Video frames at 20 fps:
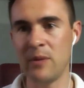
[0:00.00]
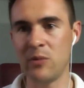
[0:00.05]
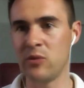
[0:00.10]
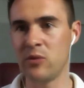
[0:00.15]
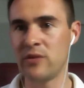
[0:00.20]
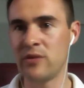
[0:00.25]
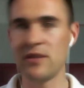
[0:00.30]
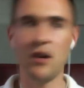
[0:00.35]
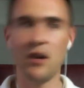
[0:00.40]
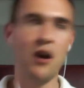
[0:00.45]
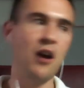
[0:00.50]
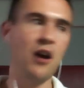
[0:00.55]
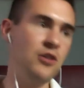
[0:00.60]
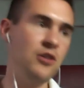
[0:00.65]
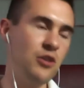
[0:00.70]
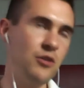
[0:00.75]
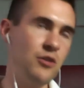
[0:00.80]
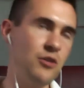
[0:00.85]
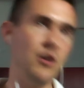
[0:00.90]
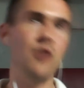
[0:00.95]
People would say, oh,
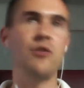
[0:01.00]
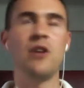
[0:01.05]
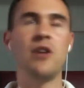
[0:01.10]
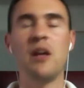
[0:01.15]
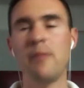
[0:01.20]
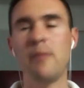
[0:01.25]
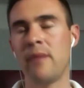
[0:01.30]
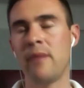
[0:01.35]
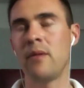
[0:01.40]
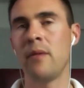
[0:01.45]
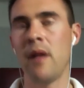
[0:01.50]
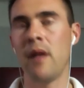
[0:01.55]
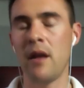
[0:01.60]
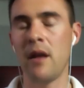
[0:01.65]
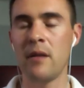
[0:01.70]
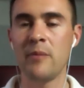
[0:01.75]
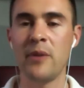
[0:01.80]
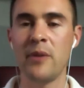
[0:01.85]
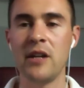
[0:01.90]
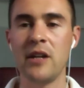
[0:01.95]
you don't own it, blah blah
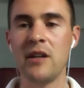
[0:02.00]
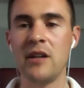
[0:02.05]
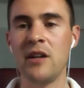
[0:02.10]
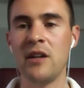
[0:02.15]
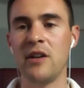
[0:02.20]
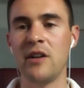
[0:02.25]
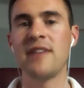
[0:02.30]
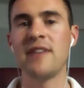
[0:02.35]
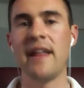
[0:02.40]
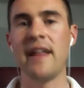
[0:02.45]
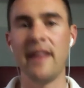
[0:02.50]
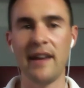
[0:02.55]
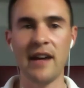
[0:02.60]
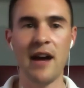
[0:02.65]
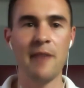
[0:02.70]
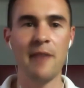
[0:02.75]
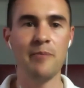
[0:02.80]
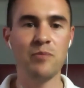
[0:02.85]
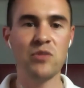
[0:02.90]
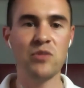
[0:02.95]
blah. But you know, it's not
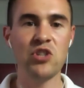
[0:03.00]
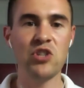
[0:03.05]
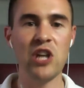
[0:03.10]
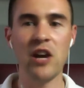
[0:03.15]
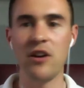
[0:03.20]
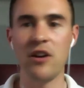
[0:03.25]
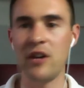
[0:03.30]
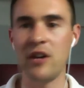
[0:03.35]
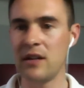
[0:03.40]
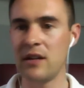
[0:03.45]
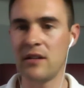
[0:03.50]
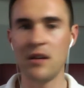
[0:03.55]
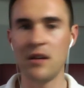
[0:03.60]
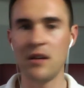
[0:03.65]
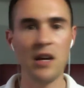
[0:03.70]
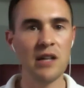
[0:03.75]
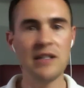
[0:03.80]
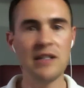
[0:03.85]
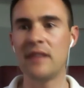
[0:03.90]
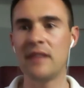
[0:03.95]
like I'm sharing
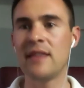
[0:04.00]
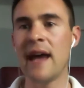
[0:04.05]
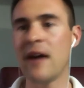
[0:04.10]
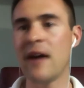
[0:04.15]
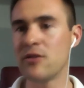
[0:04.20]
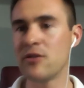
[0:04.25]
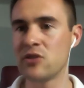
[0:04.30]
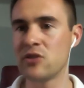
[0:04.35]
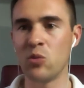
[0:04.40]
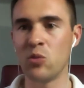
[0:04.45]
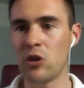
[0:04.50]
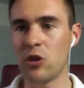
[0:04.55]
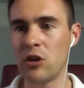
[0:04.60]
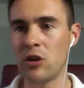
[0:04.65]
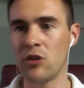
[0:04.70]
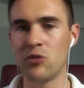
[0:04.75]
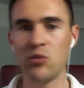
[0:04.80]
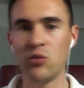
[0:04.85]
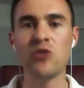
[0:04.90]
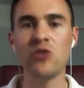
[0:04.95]
10,000
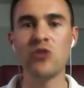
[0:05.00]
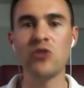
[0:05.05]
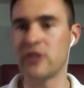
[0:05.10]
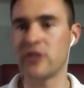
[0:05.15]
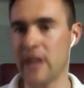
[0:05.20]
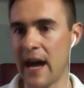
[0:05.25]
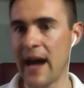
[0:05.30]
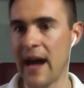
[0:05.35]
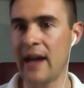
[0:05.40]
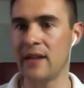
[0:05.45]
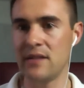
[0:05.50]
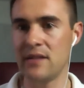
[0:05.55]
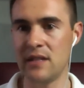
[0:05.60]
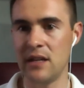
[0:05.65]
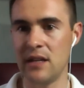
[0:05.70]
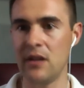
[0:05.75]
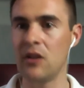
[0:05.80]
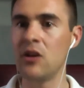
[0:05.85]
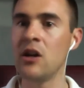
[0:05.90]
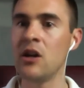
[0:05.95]
word resource
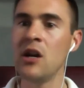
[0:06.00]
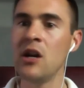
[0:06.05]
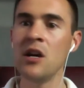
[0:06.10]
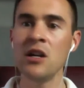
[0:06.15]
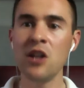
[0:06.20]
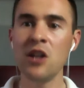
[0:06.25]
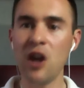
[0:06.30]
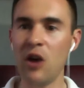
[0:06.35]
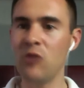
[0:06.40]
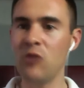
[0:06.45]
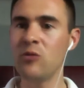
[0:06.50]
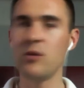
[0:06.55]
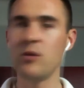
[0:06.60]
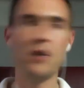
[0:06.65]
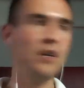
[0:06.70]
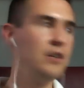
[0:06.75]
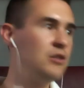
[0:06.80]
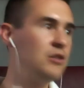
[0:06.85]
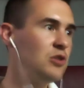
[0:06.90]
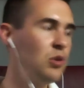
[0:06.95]
guides here. You know,
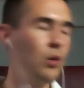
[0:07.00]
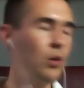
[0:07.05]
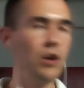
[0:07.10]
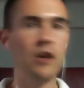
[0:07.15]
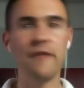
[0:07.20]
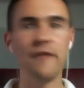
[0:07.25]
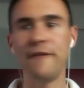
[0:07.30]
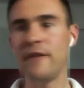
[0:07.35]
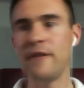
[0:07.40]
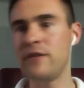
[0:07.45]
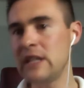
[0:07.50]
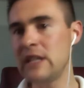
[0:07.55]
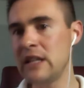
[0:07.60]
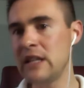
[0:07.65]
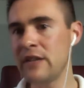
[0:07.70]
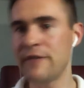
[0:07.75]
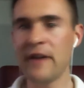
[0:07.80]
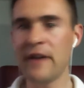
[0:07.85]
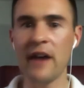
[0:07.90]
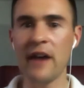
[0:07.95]

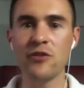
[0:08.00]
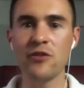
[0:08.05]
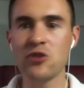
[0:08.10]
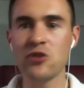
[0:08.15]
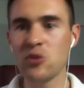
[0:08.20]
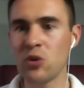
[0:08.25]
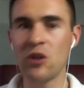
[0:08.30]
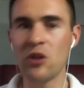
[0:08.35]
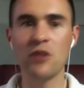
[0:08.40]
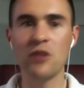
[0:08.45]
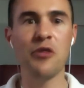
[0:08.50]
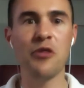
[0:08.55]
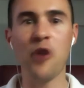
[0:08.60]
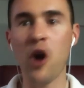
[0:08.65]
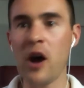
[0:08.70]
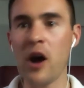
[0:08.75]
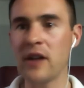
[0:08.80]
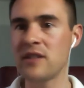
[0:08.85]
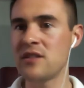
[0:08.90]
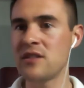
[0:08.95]
250 to 500 word
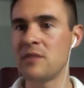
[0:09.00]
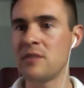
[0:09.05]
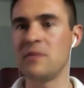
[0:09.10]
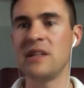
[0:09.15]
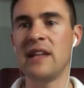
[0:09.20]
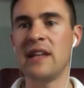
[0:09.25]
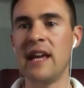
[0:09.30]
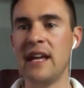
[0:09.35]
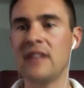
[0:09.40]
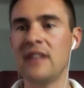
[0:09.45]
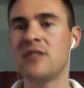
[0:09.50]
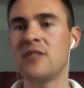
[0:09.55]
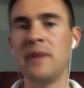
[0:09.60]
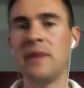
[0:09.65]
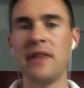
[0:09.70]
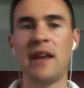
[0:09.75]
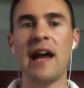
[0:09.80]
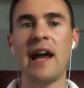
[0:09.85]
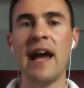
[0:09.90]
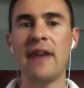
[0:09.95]
thoughts, something that hits
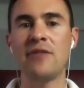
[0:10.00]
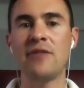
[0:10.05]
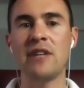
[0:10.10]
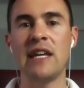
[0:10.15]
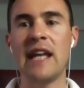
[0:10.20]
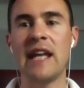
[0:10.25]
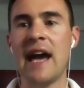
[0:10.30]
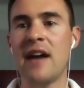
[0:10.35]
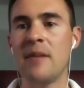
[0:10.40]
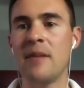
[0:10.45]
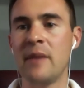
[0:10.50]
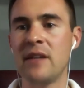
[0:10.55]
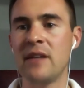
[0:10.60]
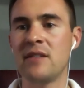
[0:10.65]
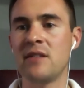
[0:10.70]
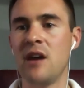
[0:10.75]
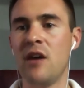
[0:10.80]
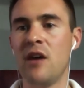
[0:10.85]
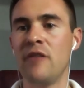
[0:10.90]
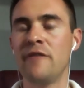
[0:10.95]
me that I have to get out of
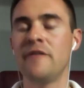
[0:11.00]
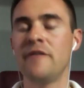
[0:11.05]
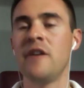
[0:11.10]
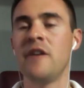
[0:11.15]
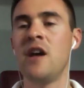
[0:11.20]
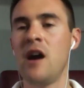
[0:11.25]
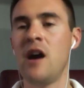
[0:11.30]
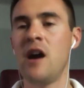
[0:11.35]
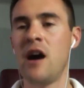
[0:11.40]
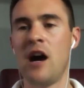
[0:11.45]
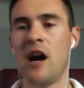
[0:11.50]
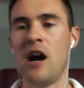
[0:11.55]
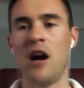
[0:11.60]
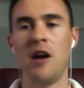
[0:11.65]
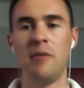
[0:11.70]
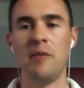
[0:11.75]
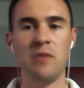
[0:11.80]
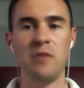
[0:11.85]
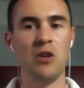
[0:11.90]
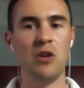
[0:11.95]
myself,
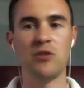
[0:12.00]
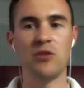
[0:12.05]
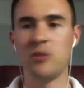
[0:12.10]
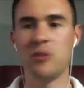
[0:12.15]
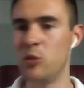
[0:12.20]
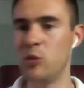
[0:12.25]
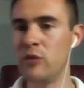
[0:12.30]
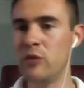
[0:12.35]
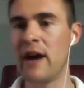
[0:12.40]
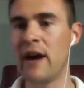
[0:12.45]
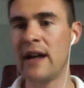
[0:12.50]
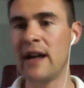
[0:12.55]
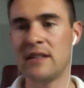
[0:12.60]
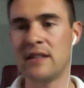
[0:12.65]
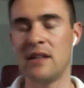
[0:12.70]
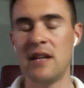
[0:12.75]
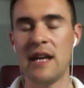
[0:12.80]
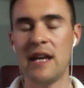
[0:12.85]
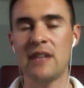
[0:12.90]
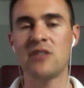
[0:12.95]
you know, to move
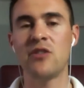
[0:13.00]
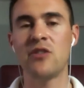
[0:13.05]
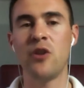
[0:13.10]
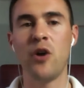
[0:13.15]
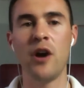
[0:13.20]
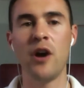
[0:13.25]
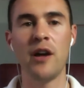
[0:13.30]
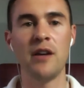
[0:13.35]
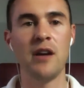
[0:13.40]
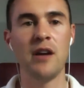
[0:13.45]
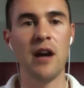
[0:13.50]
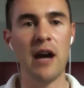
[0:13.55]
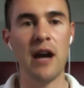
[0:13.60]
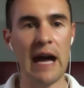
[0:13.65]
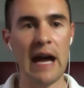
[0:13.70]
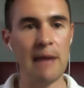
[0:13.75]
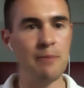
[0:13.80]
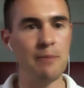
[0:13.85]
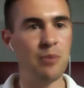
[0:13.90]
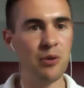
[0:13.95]
on to the next thought,
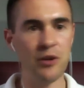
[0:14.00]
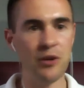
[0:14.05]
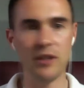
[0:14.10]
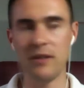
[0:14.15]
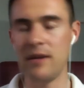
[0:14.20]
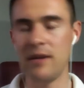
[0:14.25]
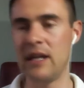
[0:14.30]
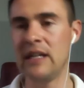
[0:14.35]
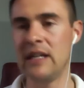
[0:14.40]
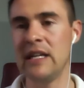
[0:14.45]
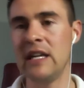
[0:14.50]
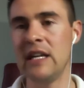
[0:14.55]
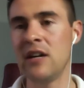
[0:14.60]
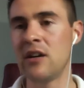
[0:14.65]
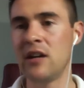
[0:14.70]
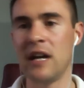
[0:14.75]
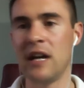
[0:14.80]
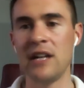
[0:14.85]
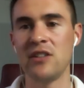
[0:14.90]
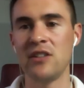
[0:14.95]
I put in
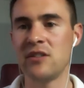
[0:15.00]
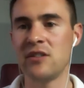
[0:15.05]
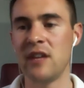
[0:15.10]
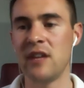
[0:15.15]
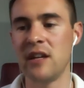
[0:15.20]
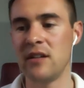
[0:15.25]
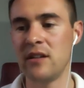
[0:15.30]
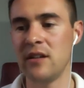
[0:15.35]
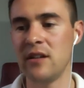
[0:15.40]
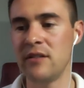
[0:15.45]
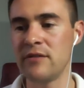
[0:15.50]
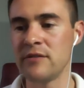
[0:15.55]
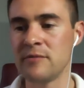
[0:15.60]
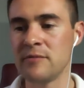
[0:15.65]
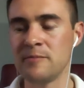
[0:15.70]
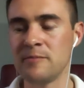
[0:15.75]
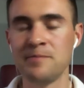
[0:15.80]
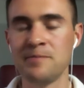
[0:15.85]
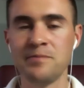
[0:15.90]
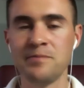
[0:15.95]
here and I just let it live.